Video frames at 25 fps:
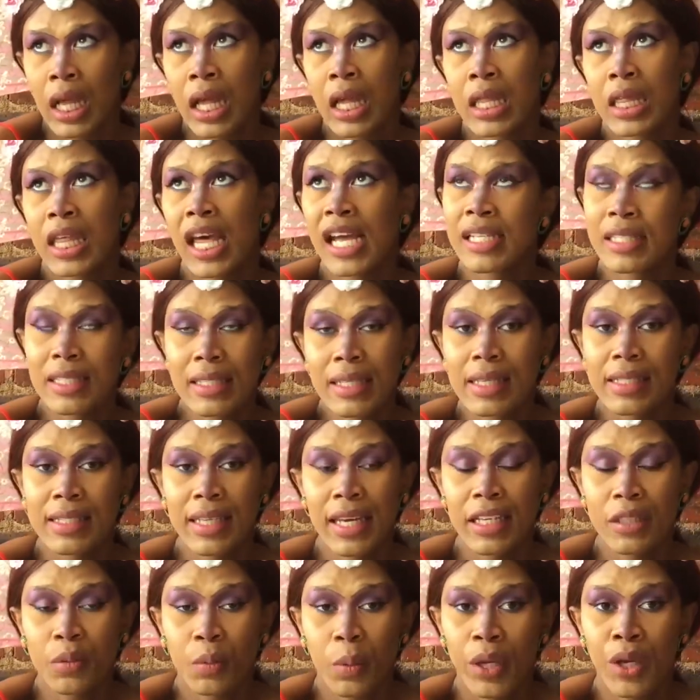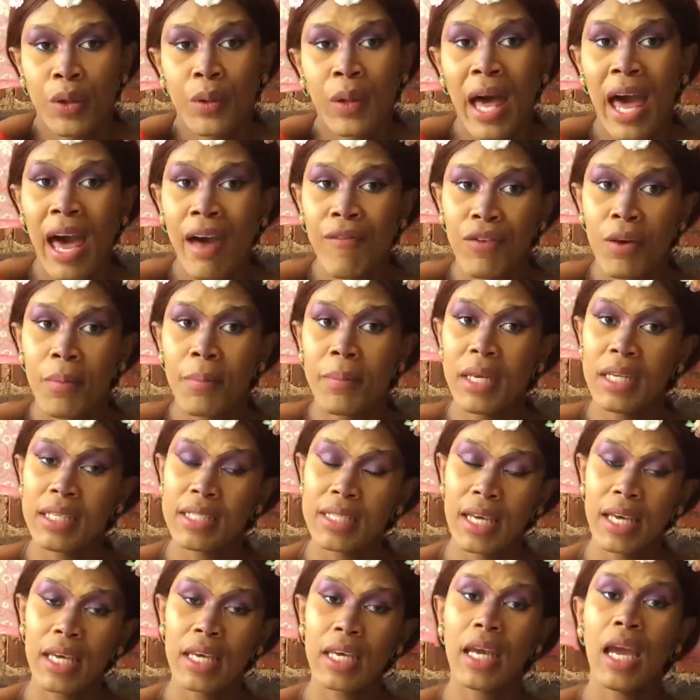that's the date where you'll have your
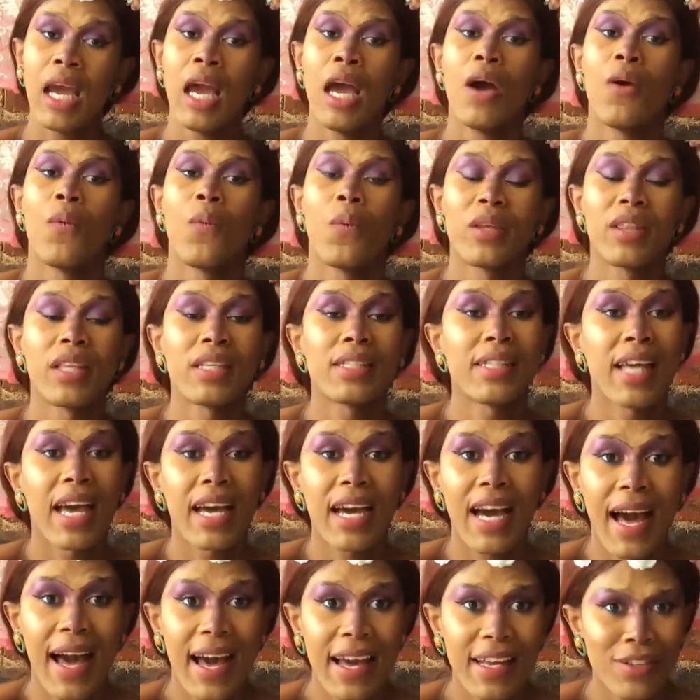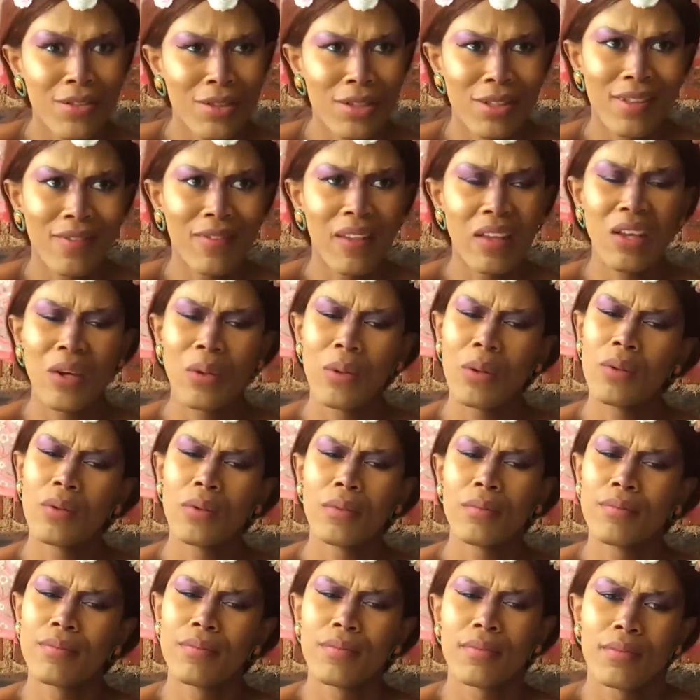meeting with the psychiatrist, and then you'll